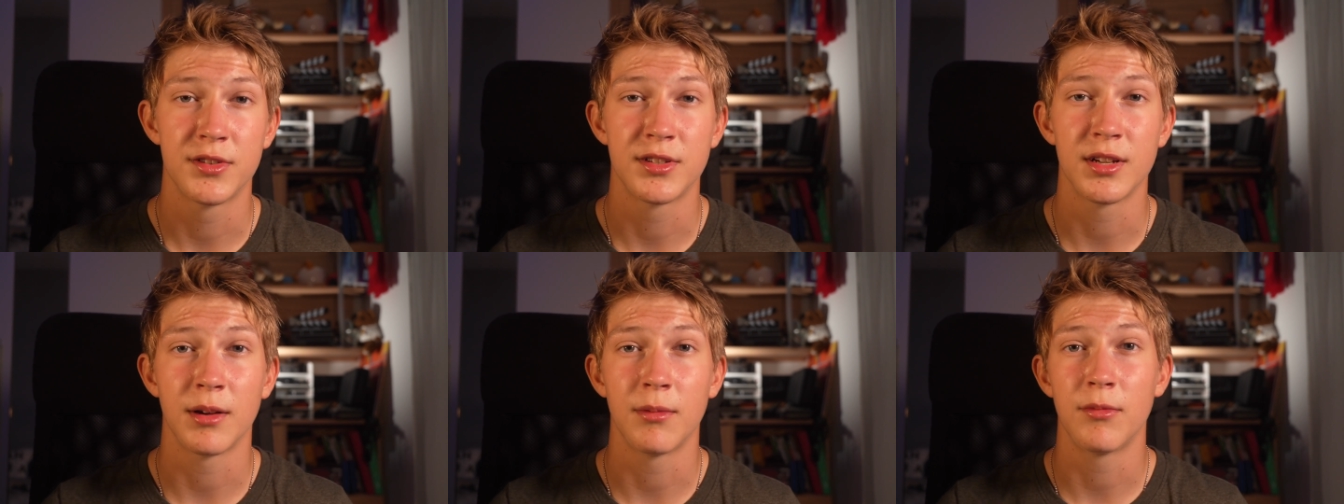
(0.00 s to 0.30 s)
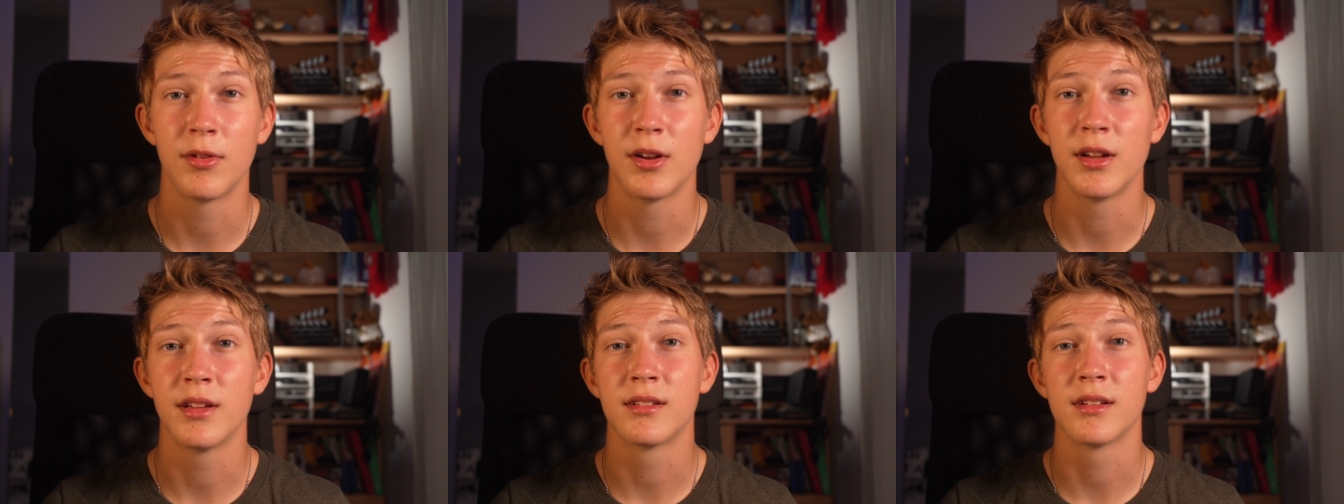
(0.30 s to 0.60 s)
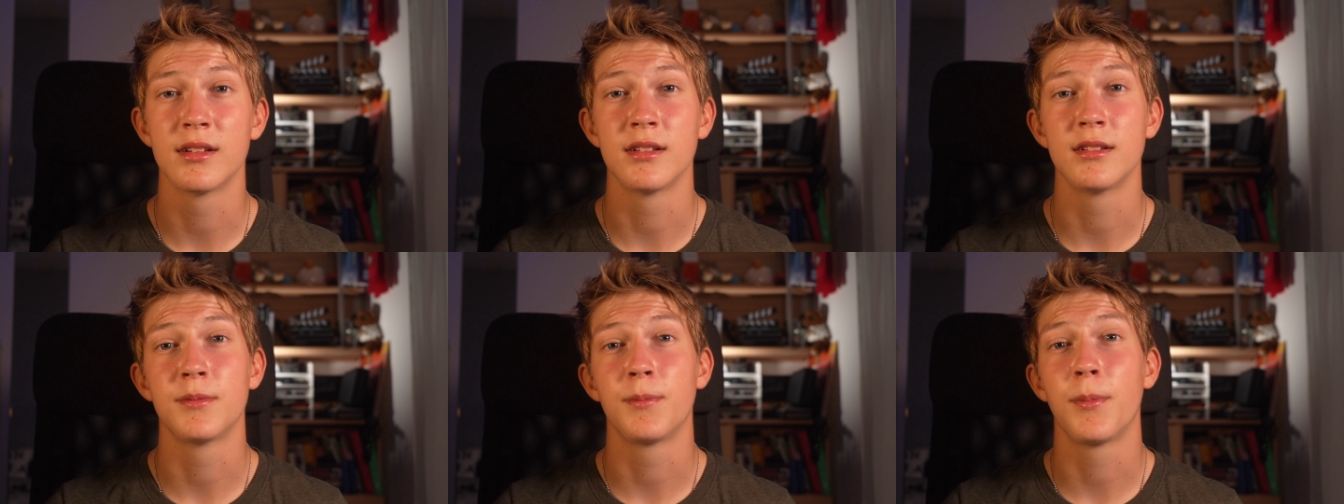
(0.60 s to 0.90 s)
some
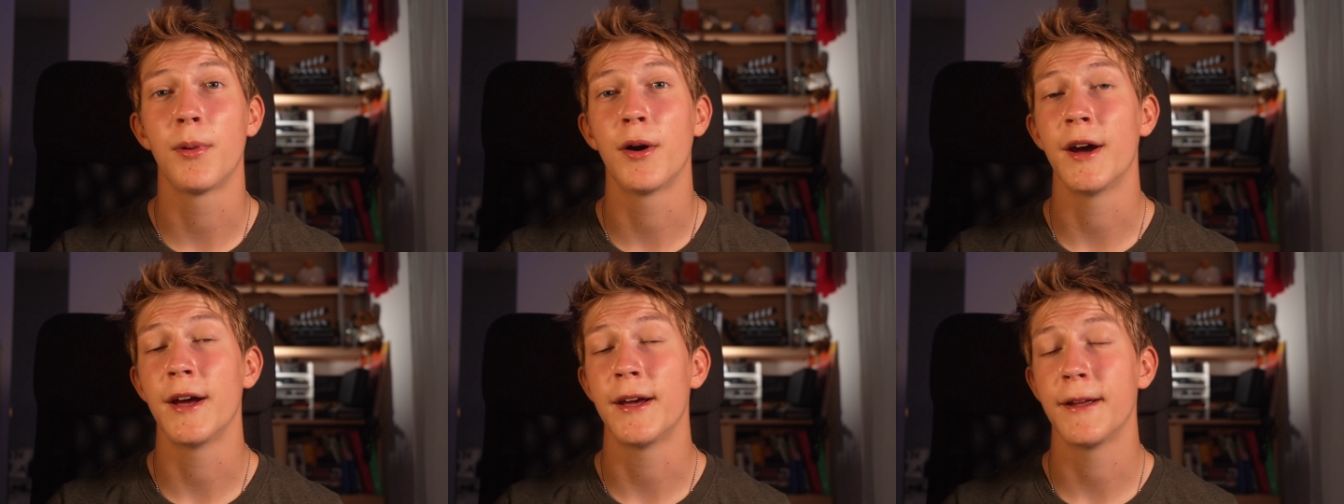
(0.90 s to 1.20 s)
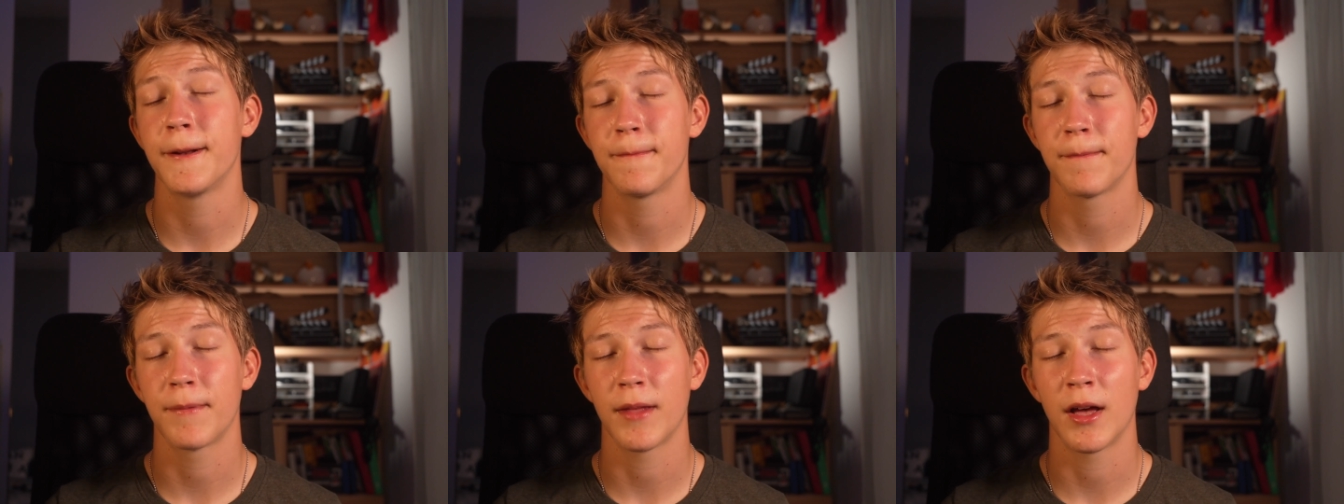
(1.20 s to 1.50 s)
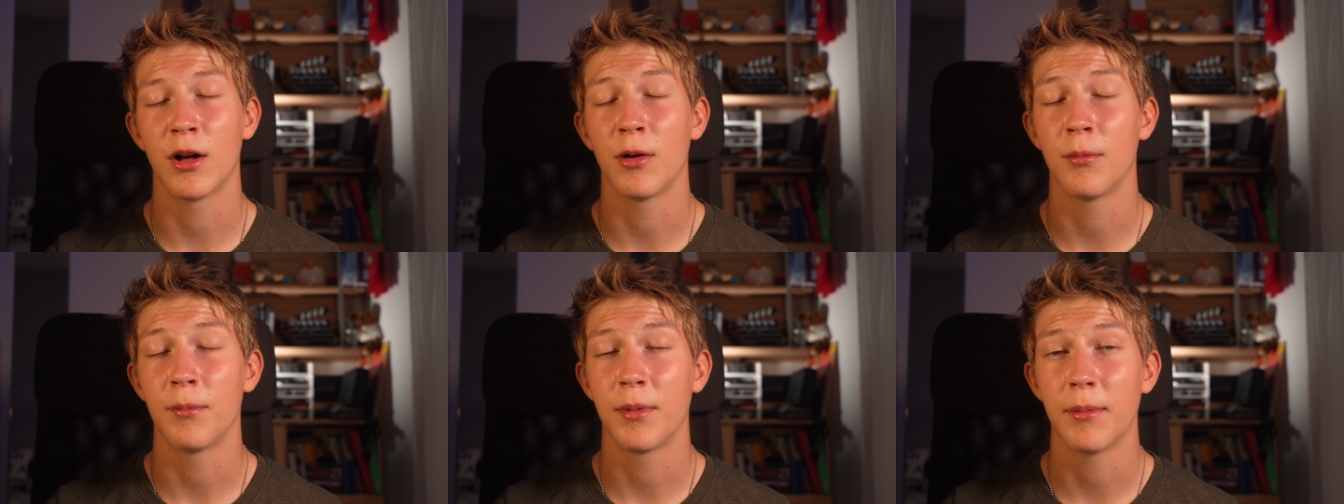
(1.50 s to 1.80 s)
reasons, but
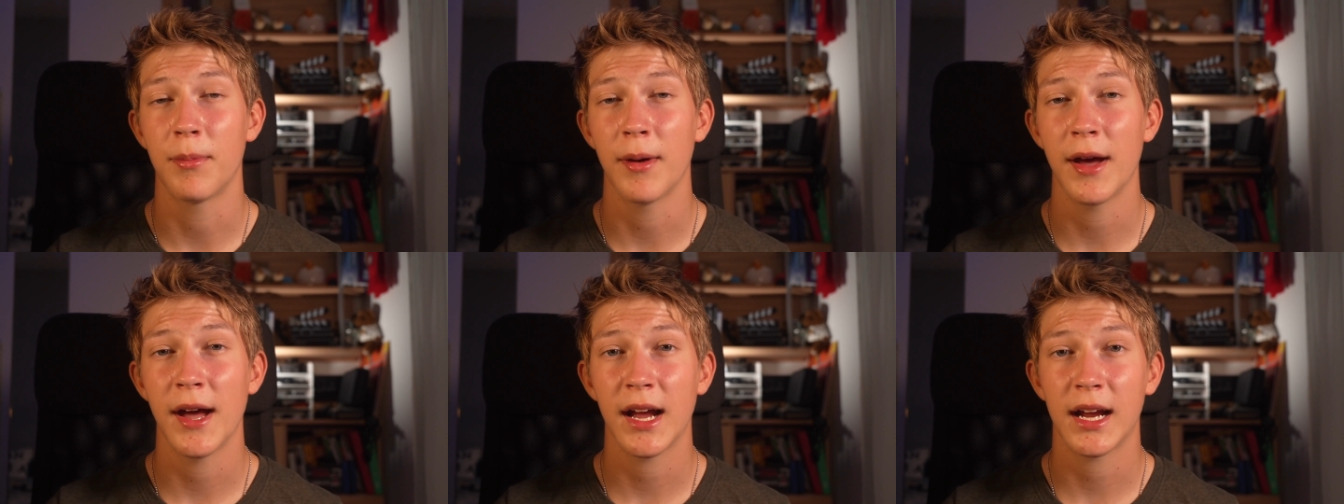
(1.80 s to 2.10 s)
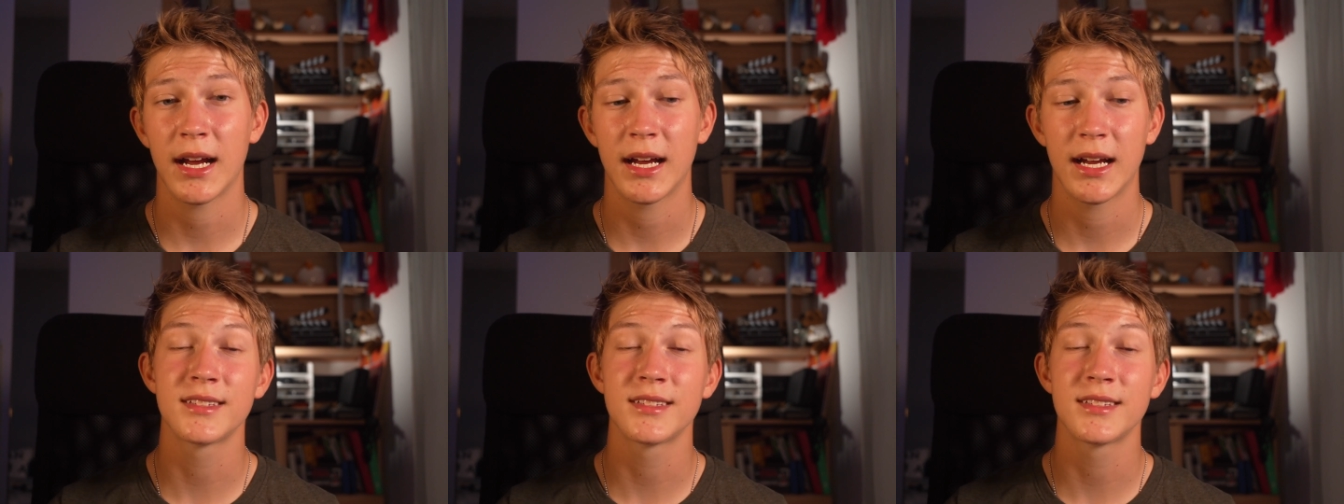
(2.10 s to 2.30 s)
I'll be back.